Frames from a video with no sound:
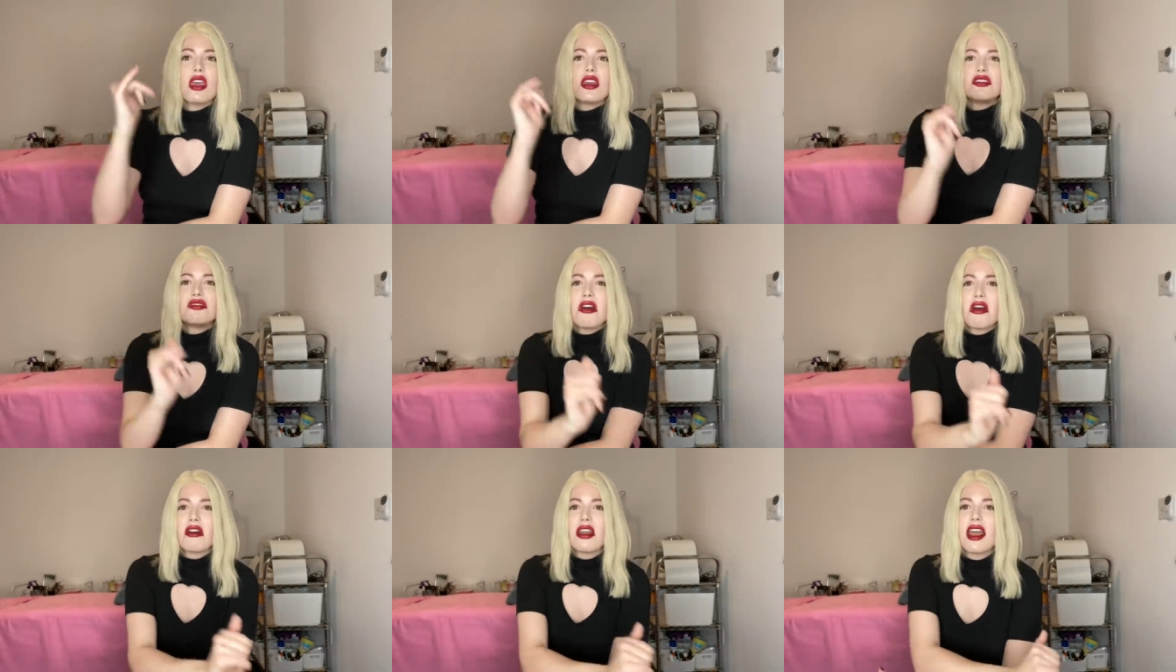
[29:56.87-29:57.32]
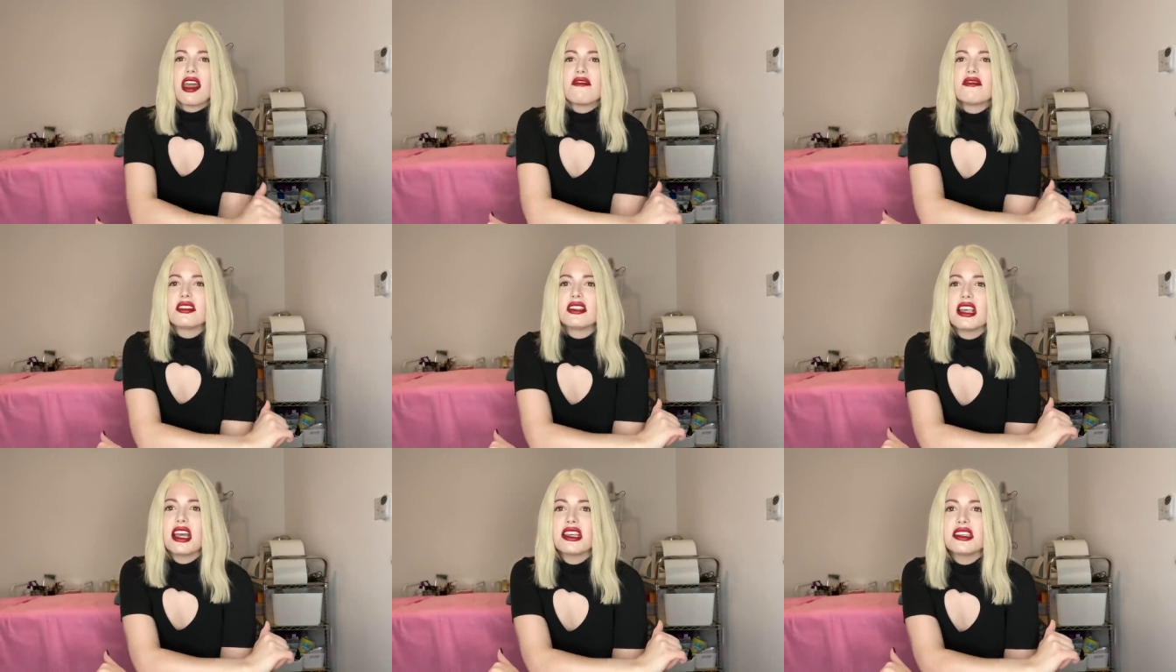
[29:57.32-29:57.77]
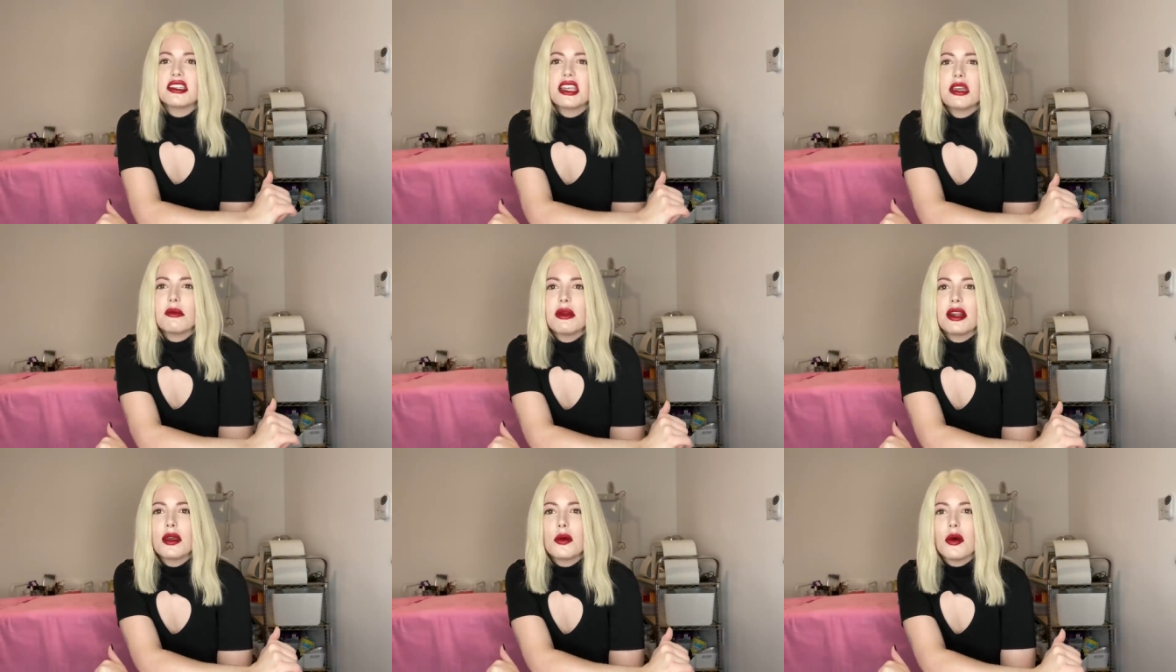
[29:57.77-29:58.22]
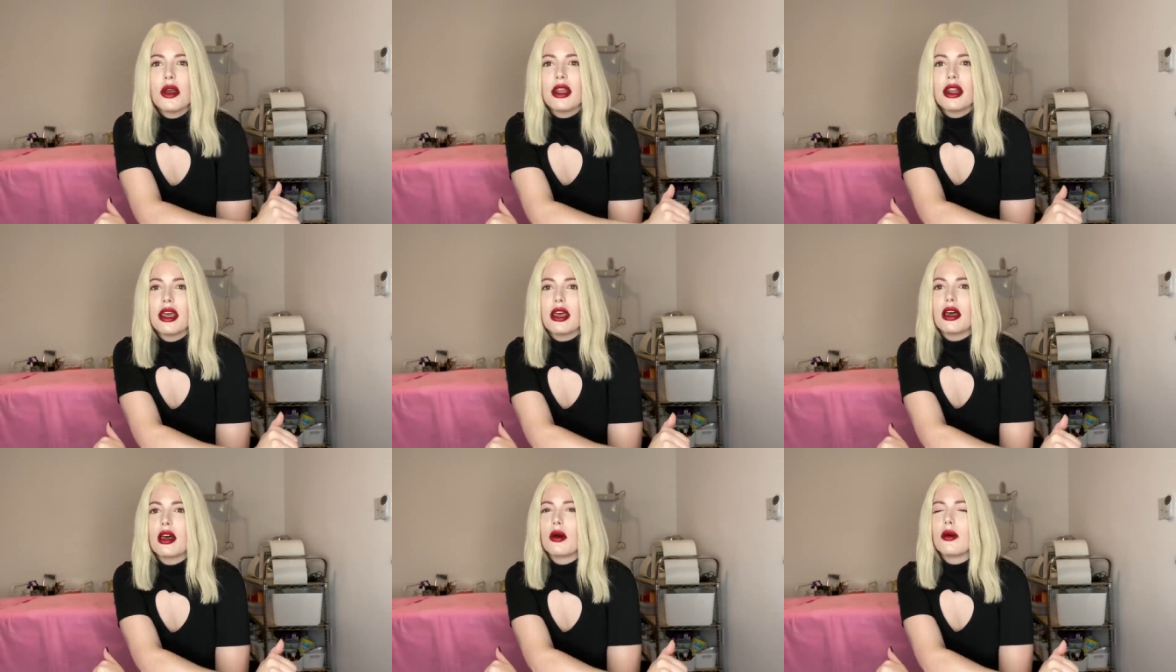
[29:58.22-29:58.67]
not gonna have his last name anyway
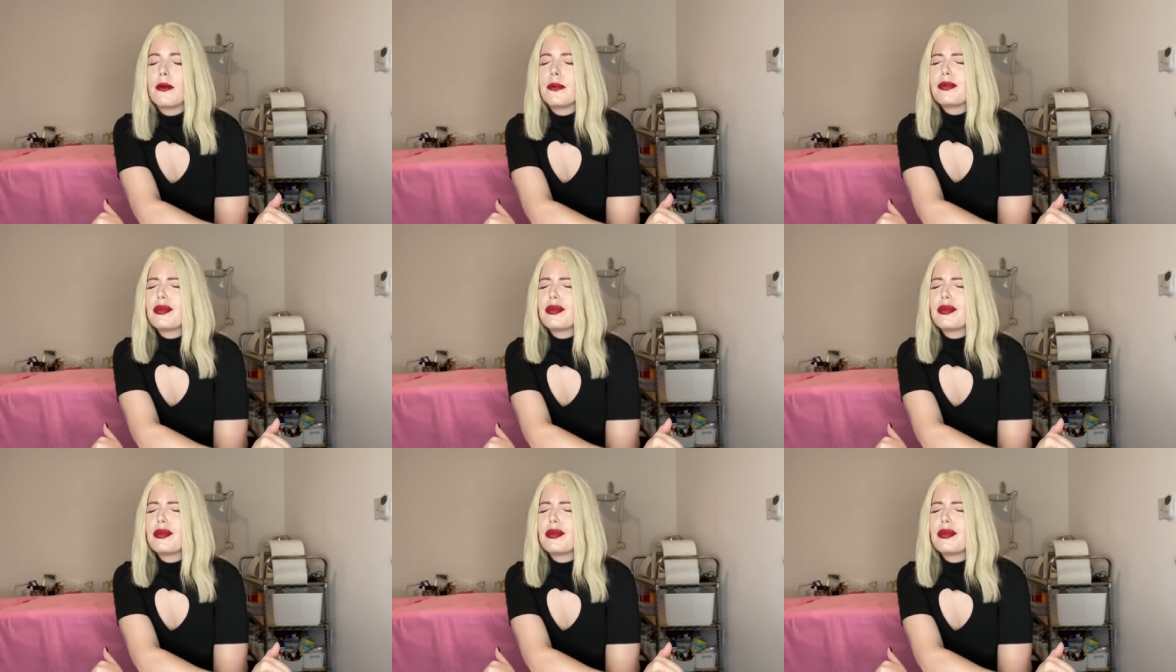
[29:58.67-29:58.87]
now.